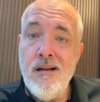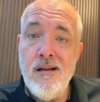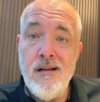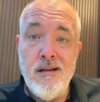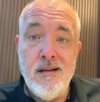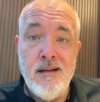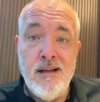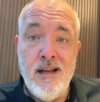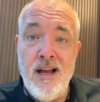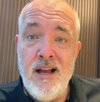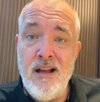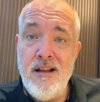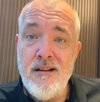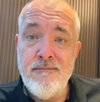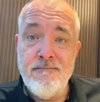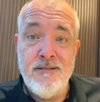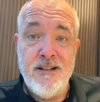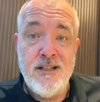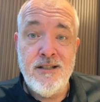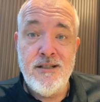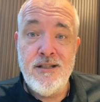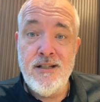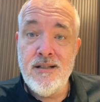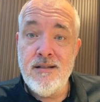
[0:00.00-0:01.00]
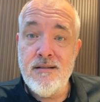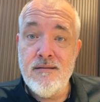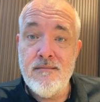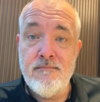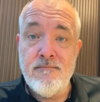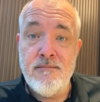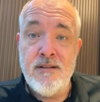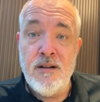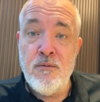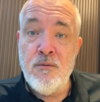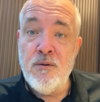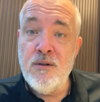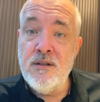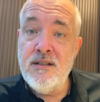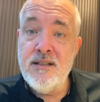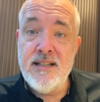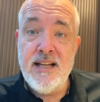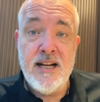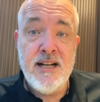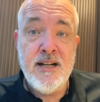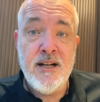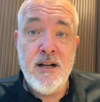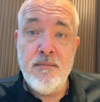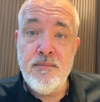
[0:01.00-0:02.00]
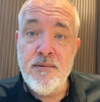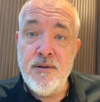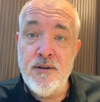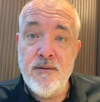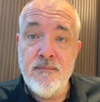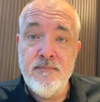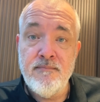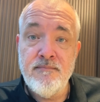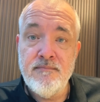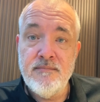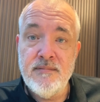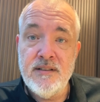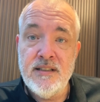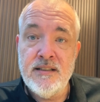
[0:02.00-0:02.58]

They wouldn't stand up to him.